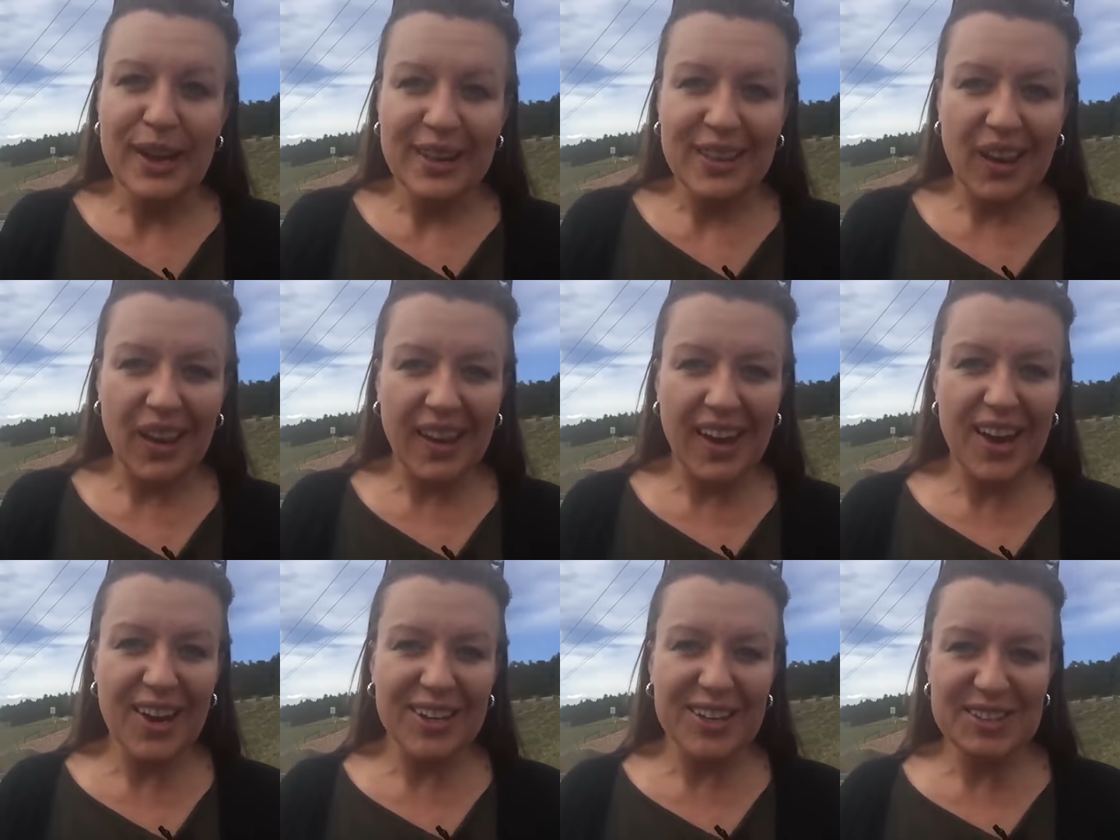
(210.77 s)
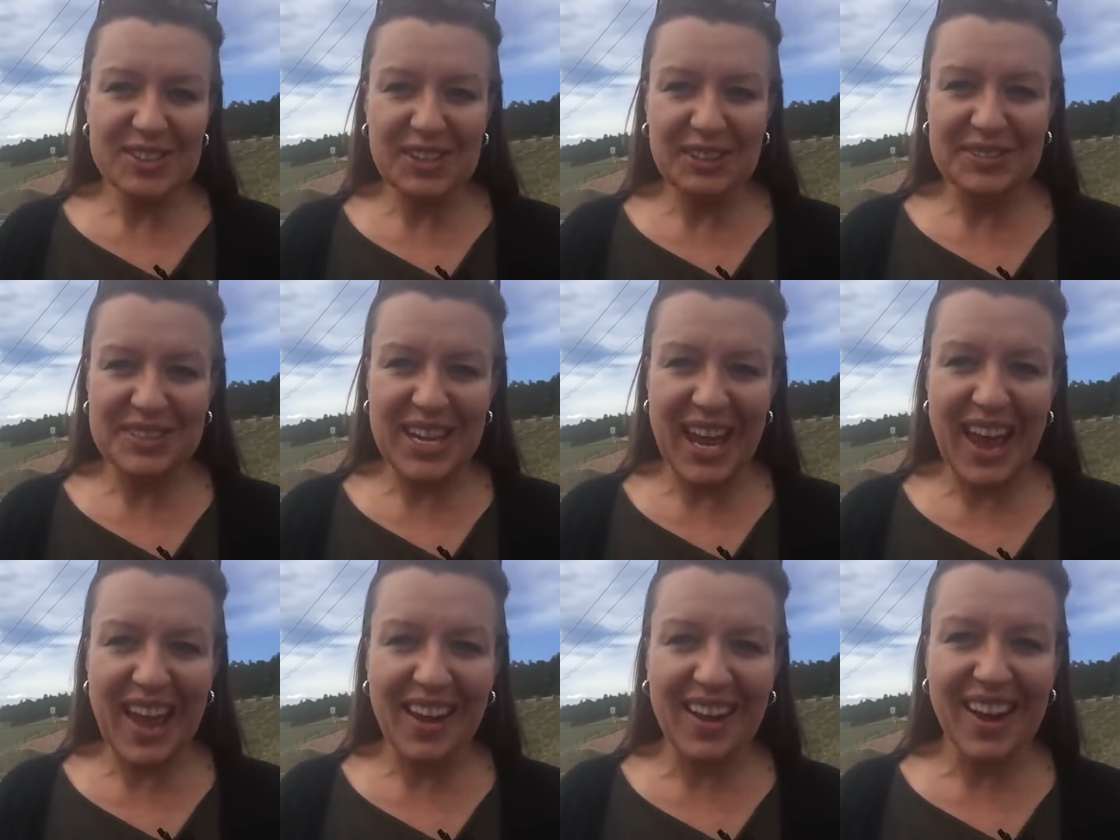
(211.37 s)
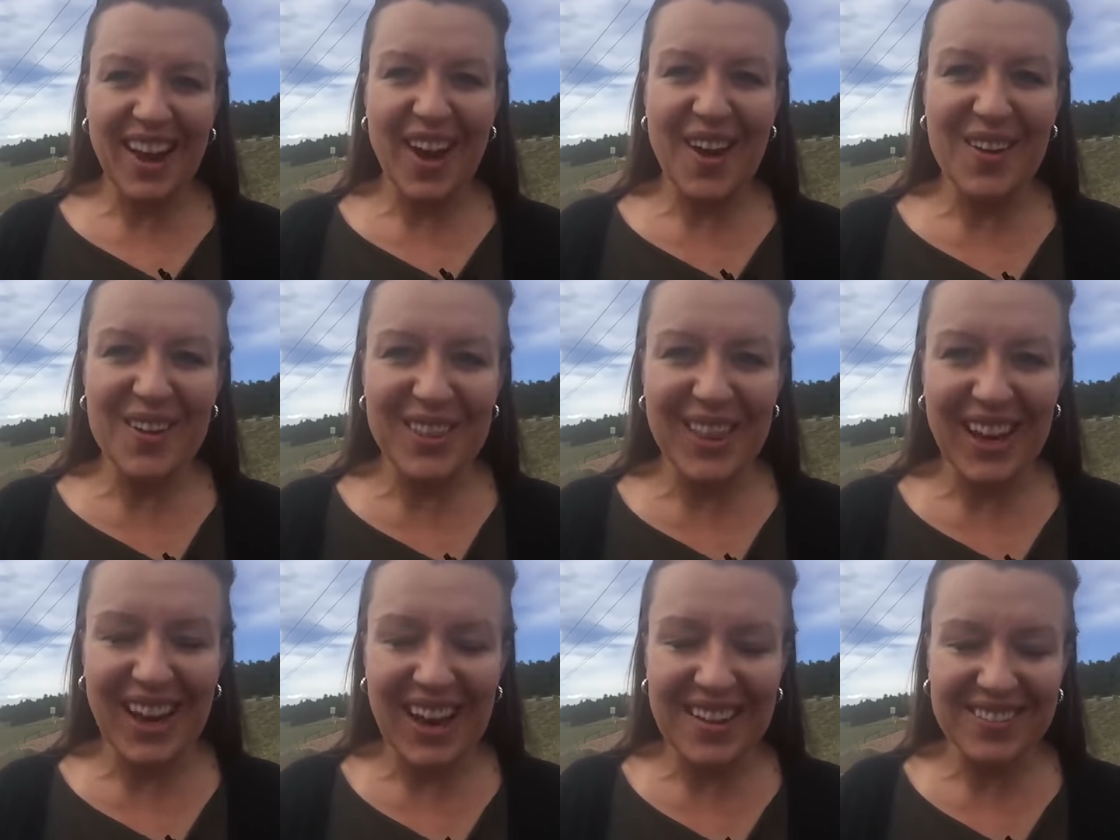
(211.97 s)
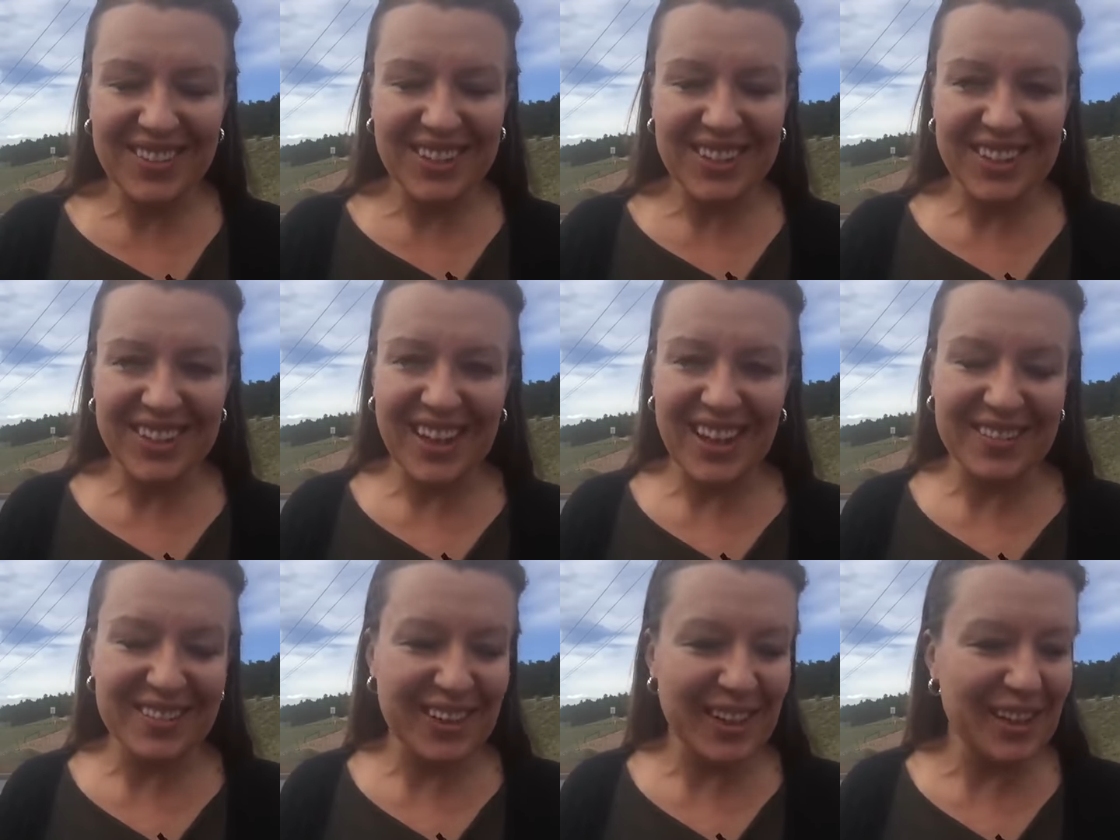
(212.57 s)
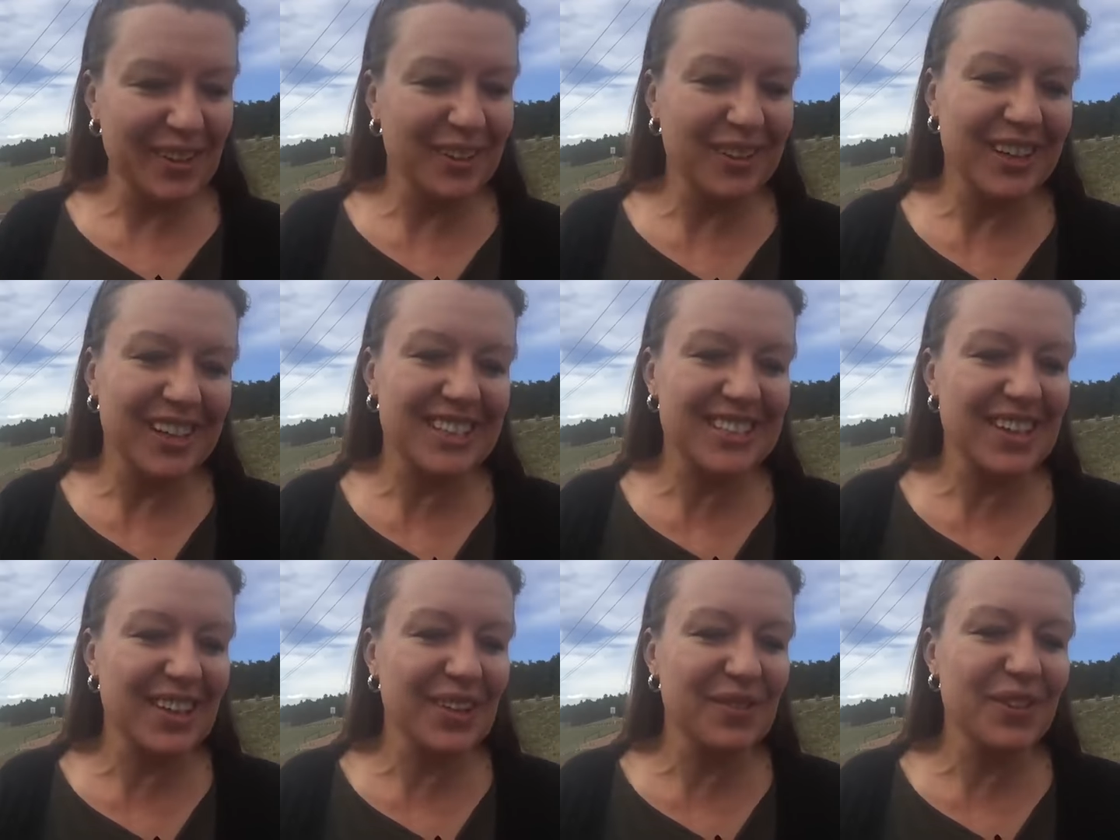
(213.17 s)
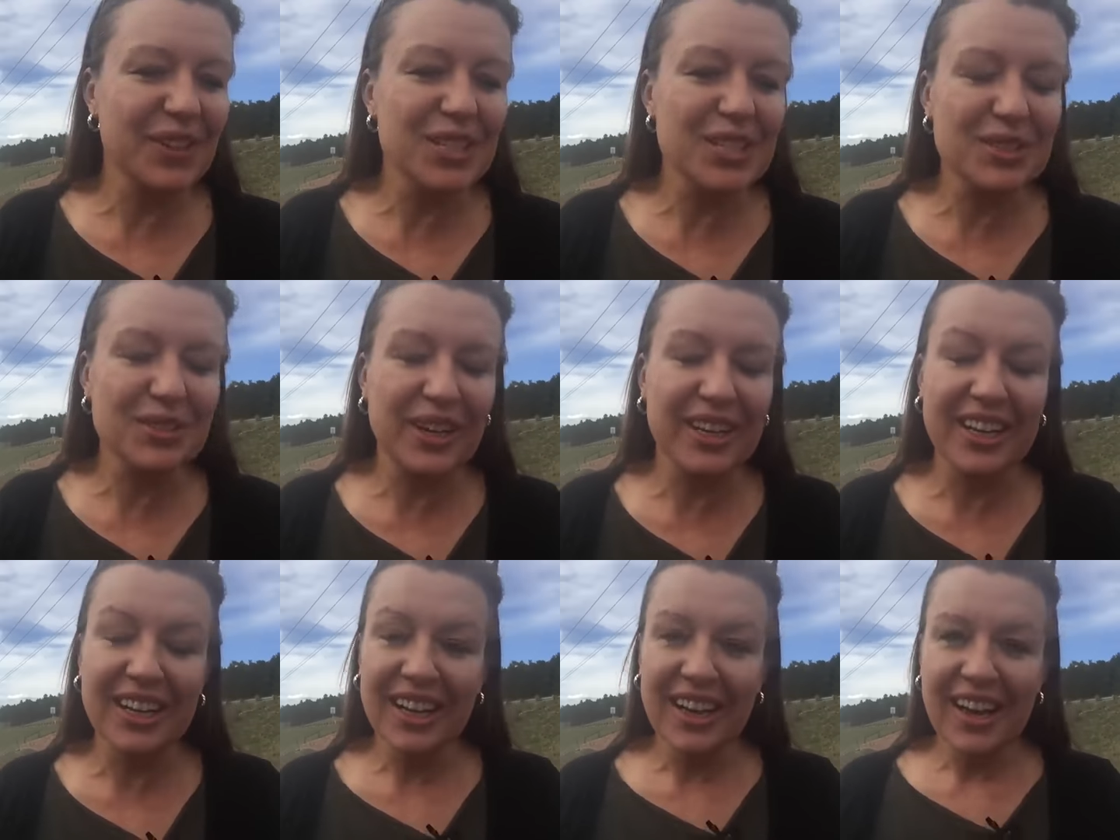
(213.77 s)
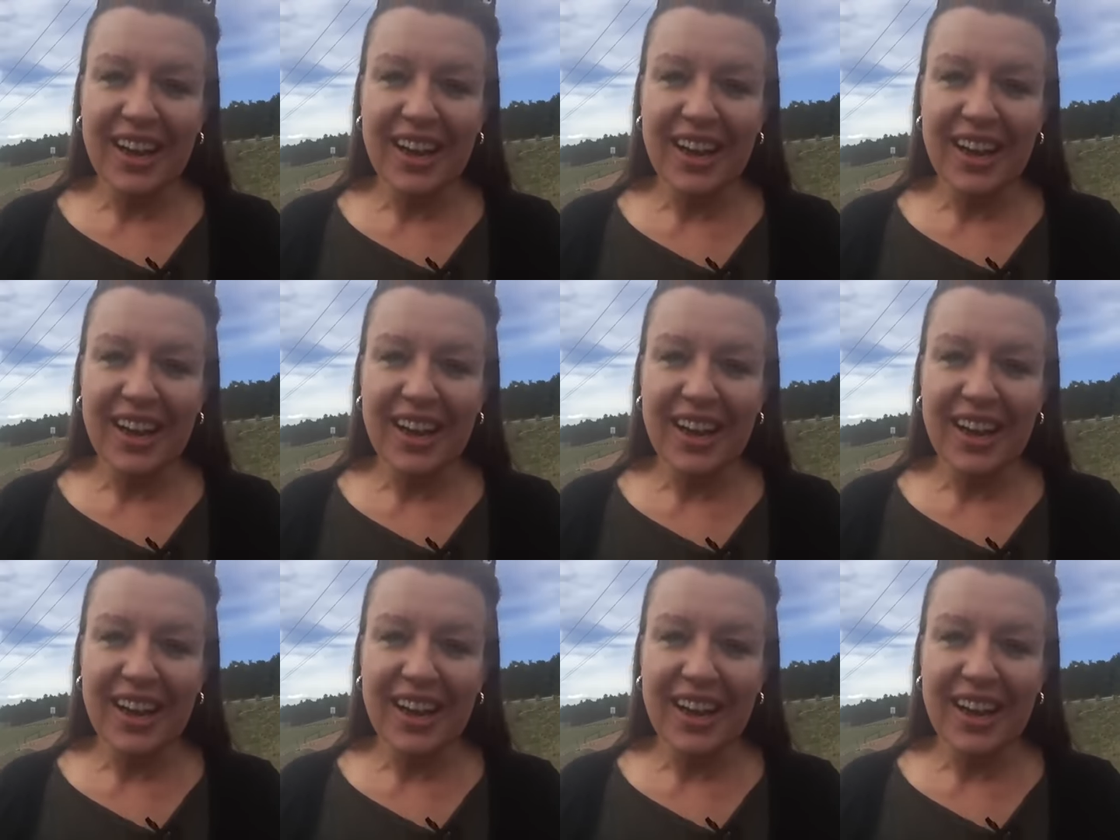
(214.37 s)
the years of saying no that I've learned that really work. So the first one